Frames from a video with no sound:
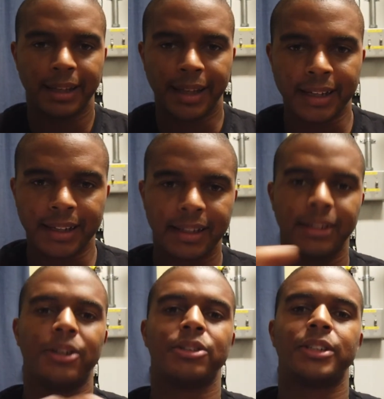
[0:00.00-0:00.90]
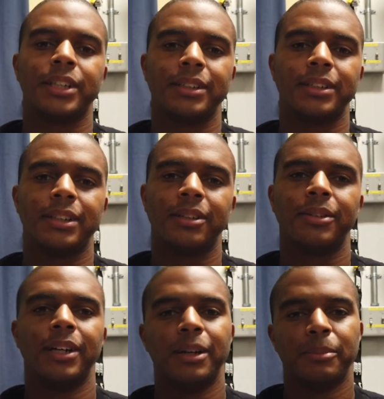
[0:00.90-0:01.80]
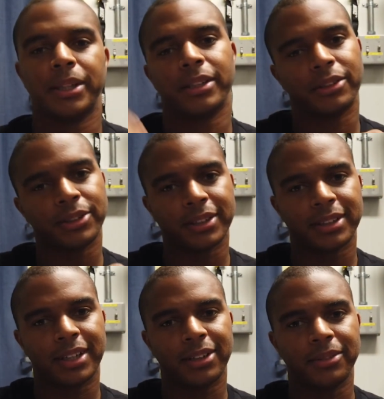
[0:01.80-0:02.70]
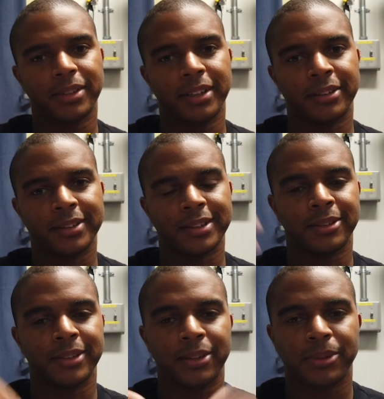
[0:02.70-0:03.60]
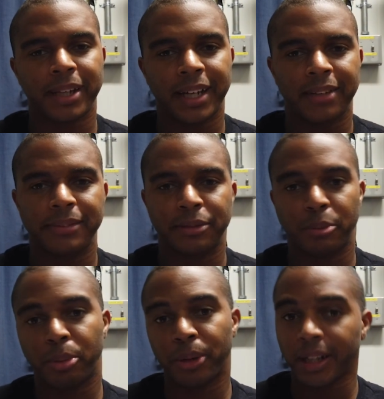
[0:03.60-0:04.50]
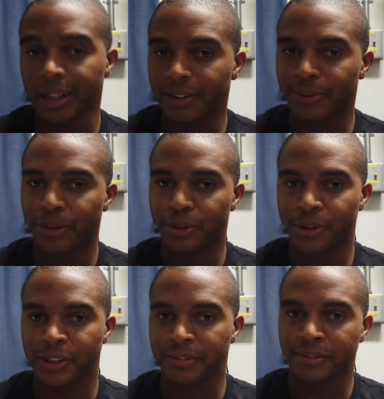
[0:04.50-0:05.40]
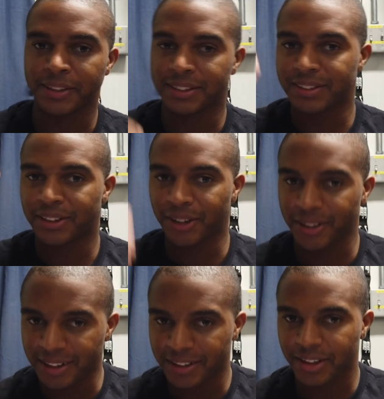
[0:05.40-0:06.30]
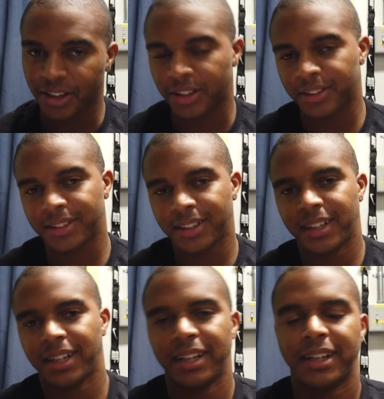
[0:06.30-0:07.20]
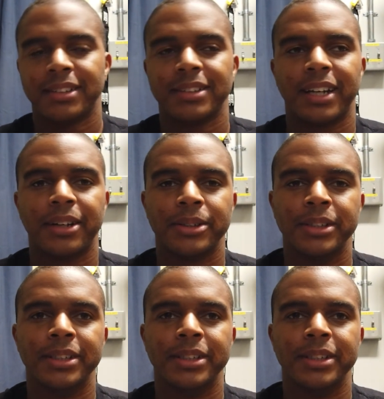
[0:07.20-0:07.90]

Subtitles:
They can kind of all share stuff, but then the truck's kind of over here on its own. That's why they have different ported heads for the truck versus all the other cars. It's just how it